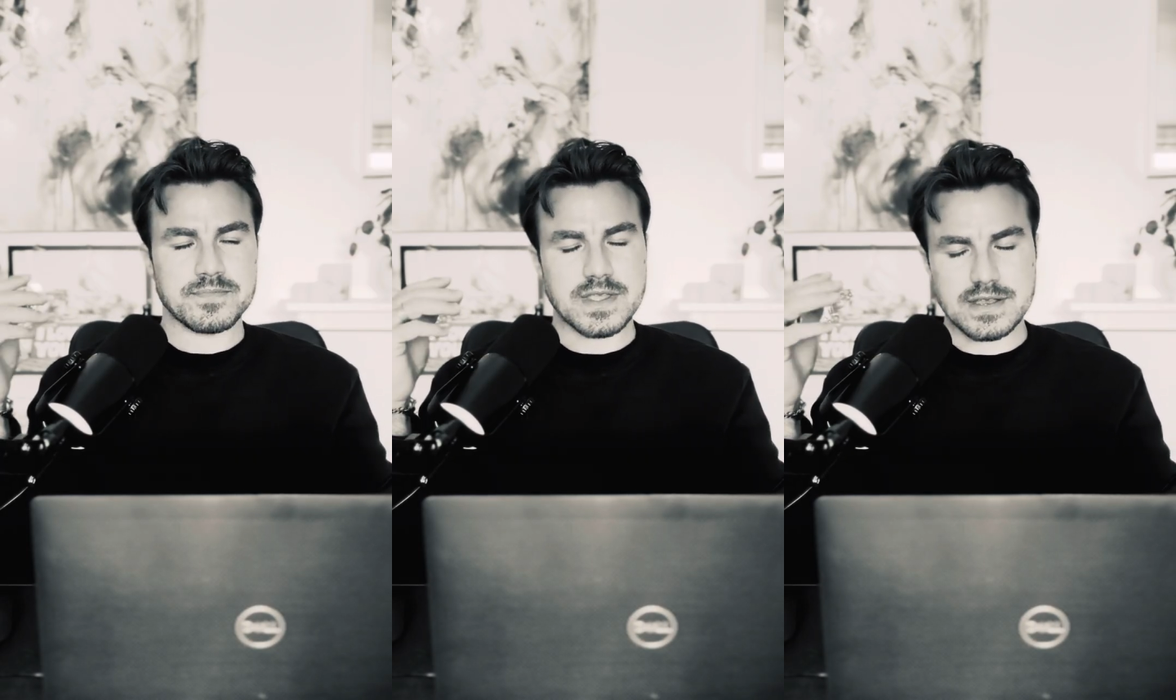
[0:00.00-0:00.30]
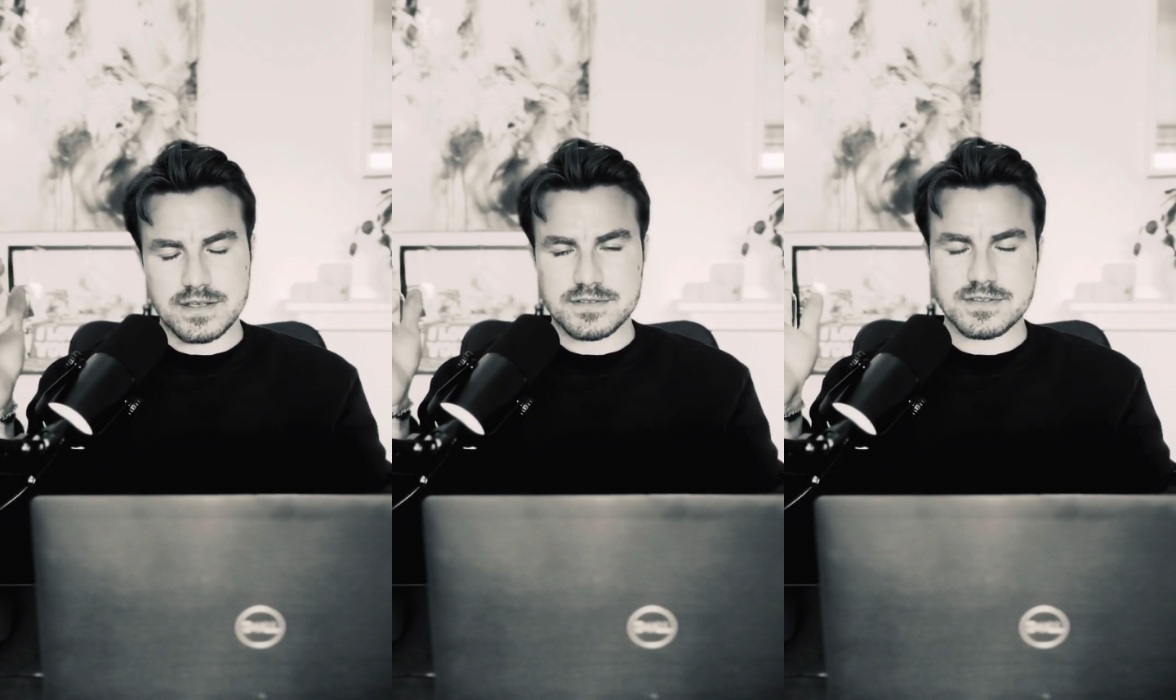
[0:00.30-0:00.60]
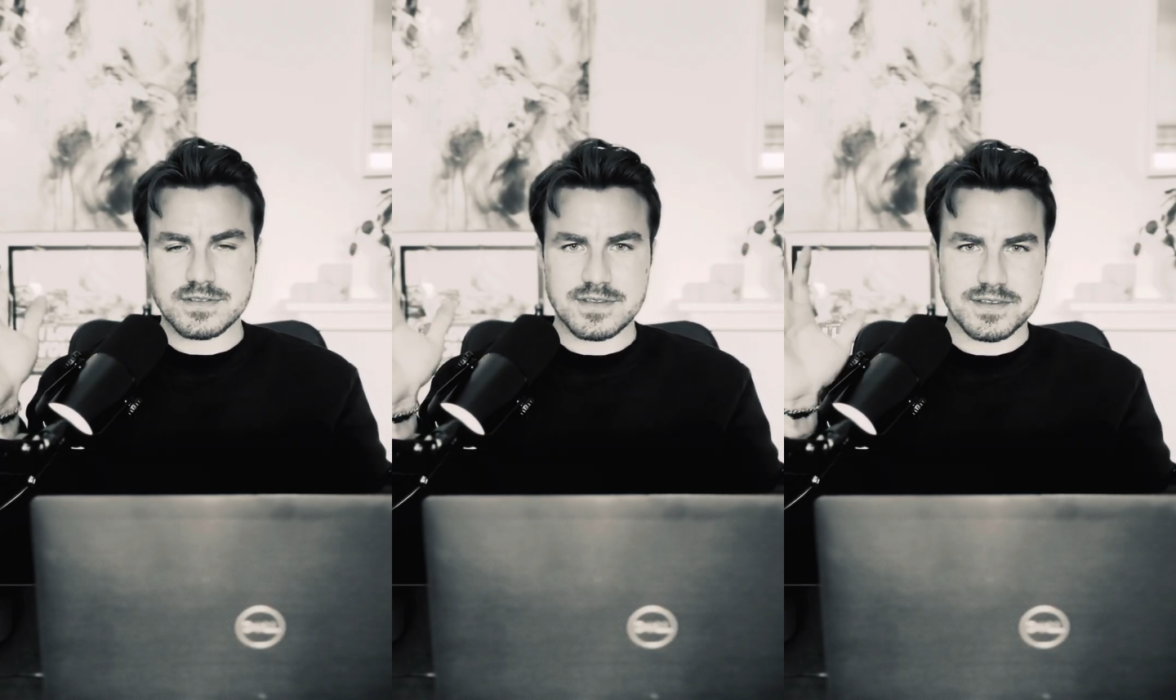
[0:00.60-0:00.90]
And
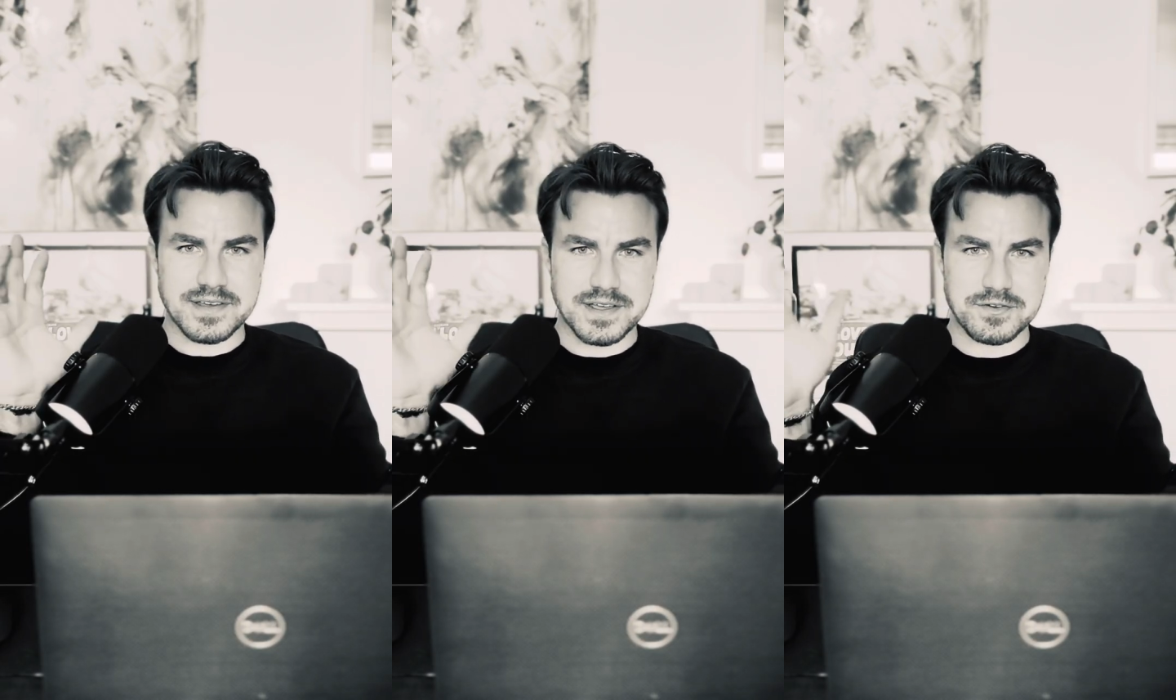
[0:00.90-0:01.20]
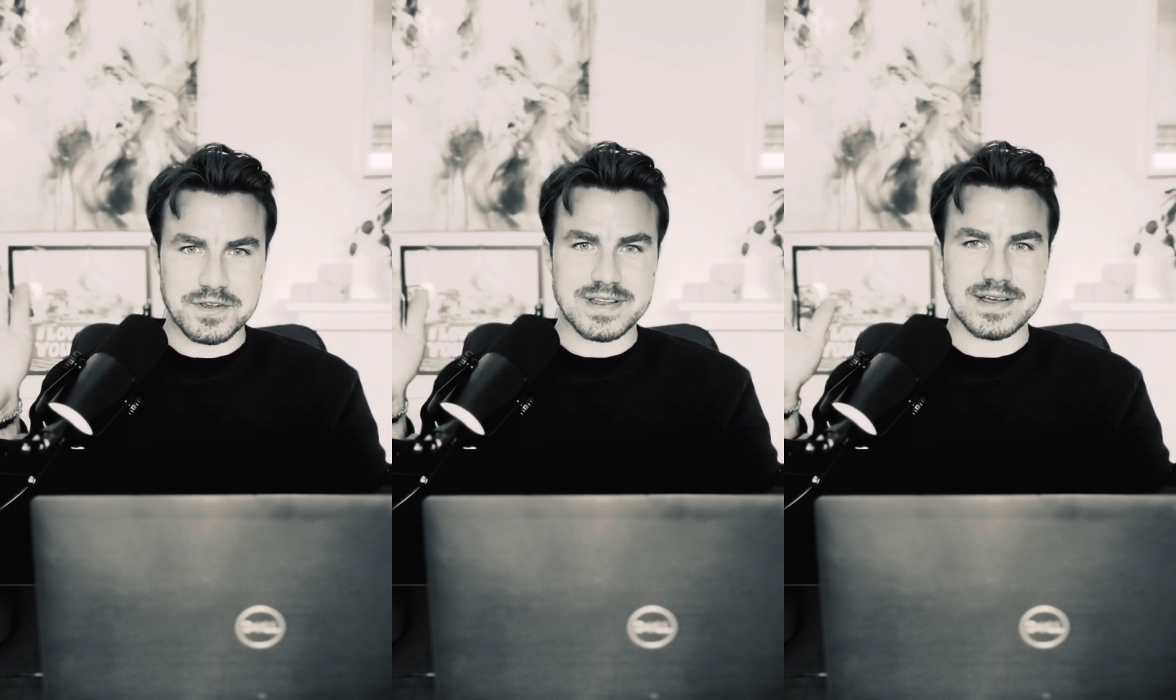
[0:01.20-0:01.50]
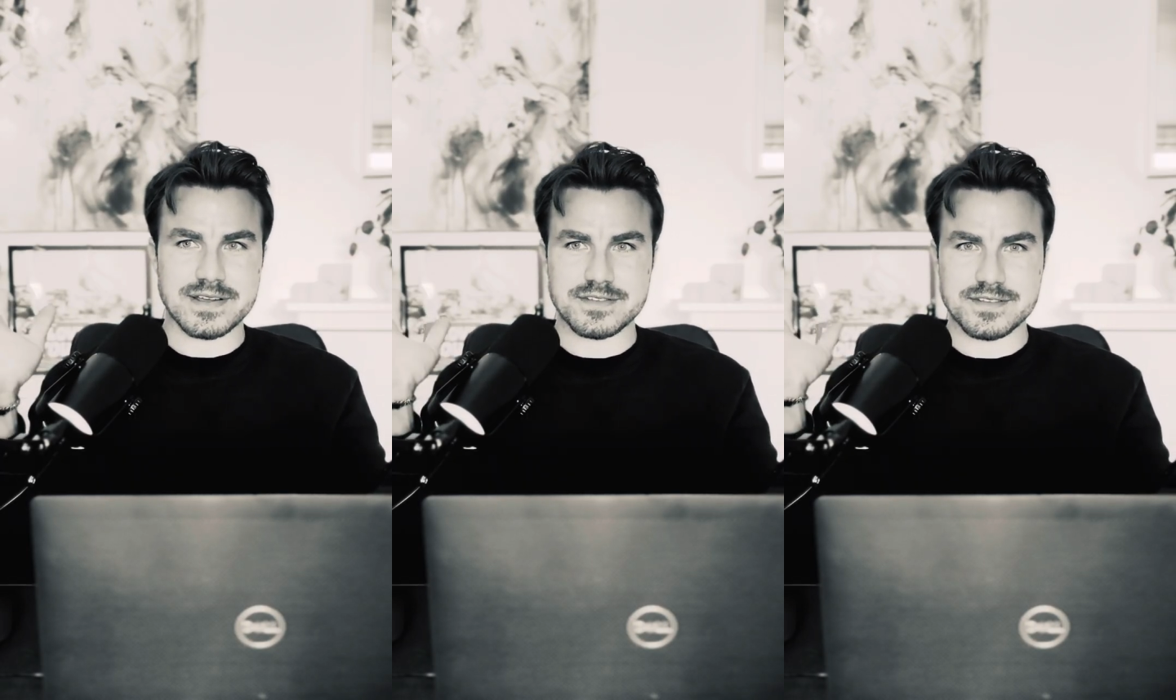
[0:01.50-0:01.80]
yes, I
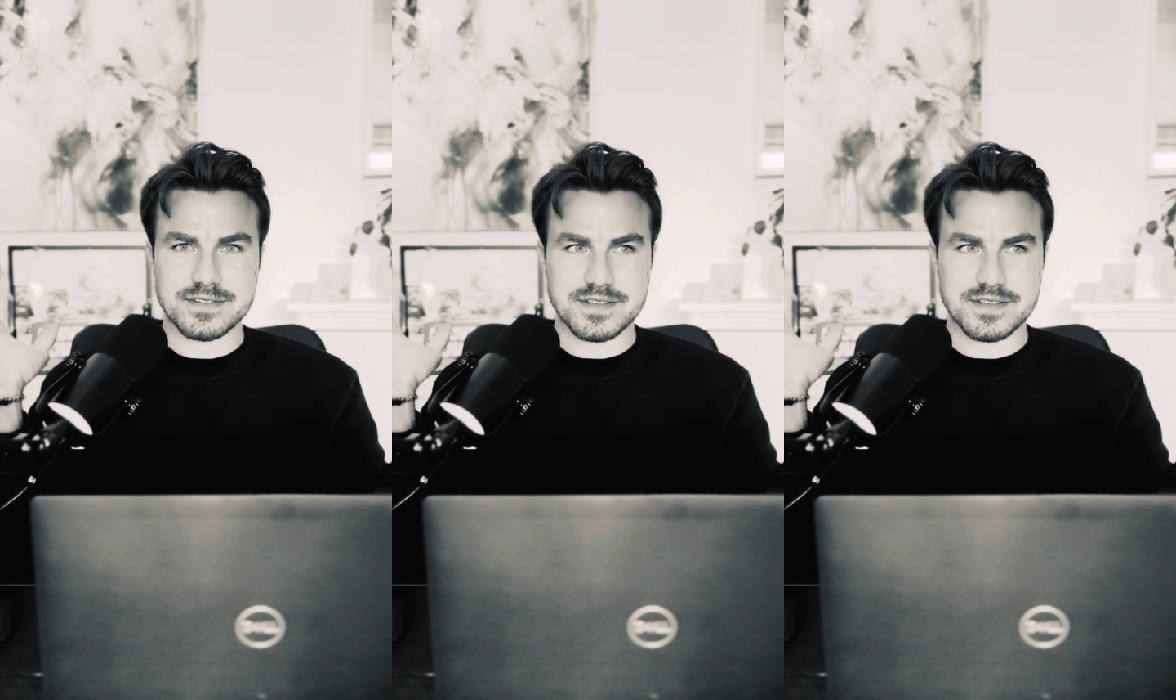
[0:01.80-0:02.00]
realize it's